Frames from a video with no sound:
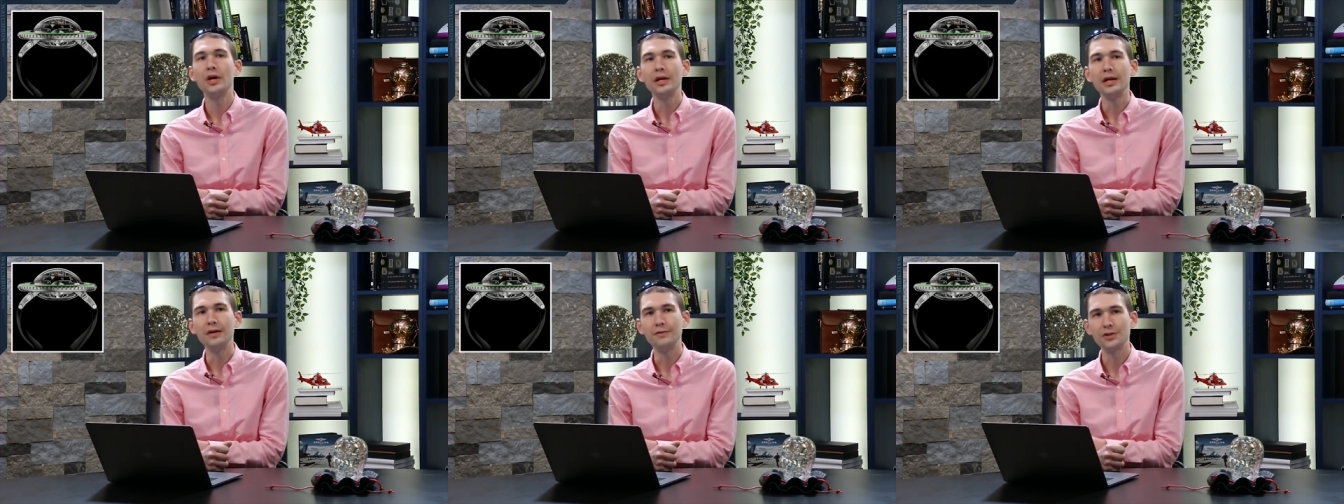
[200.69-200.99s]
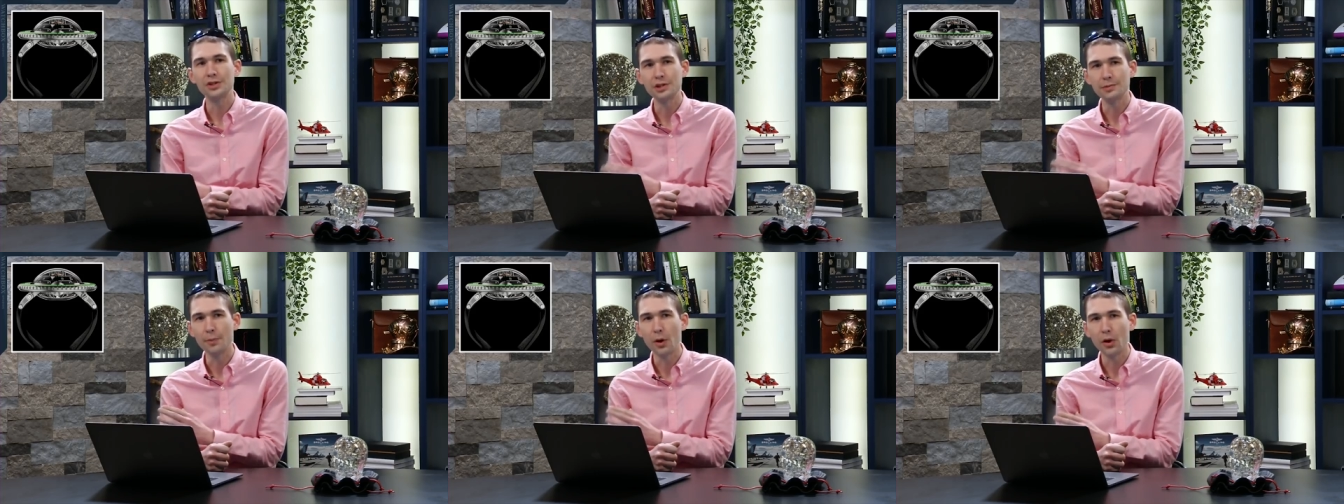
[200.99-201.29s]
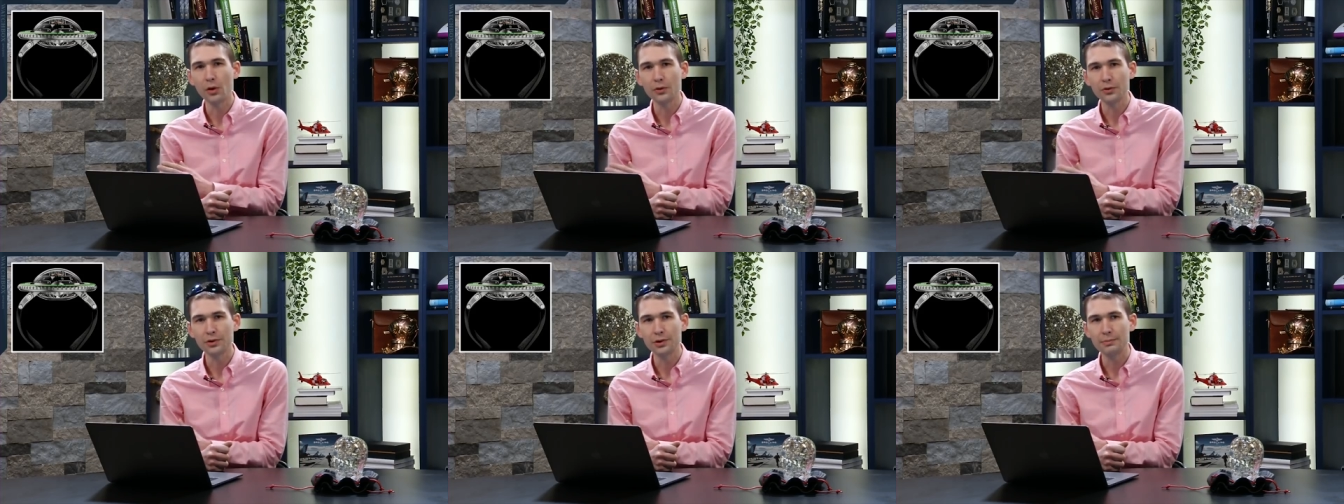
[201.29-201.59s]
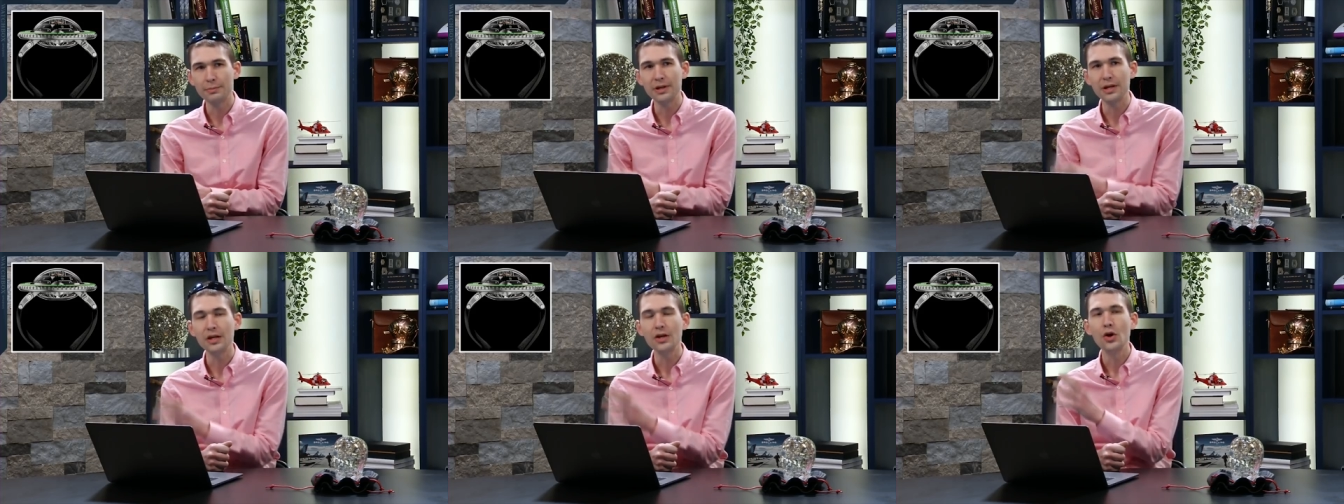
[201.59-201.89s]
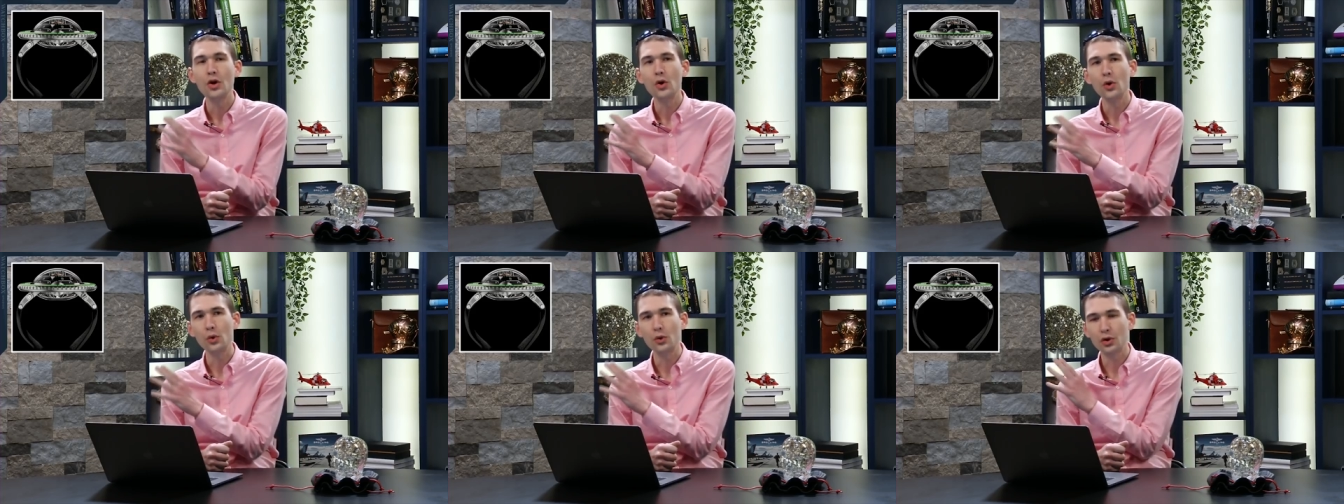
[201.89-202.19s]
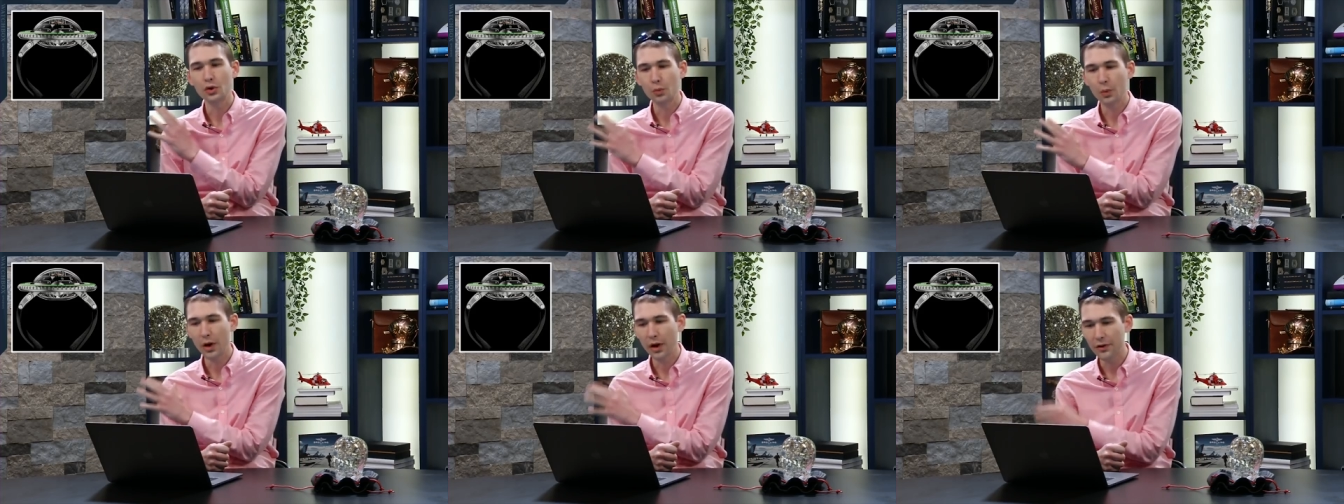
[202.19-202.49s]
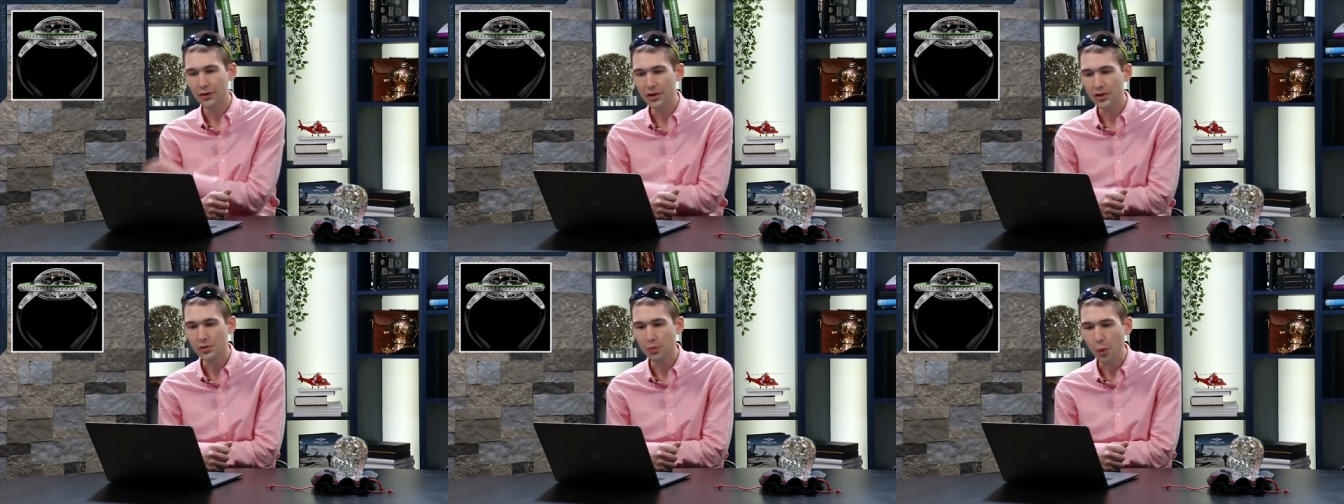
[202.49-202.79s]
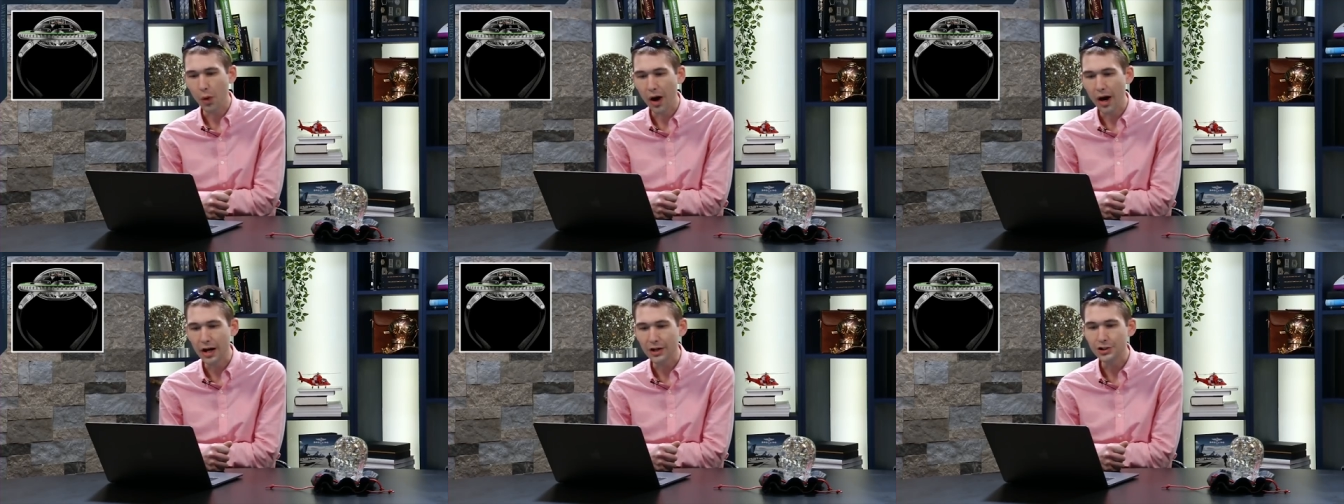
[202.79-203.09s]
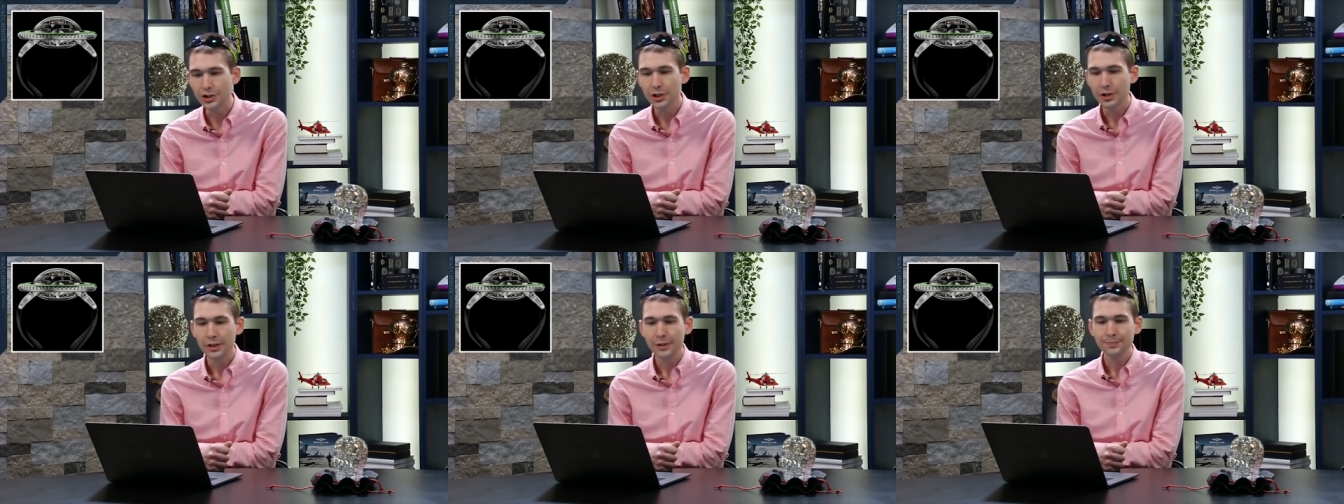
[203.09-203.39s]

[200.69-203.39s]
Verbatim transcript: even smaller than me, who could wear this watch.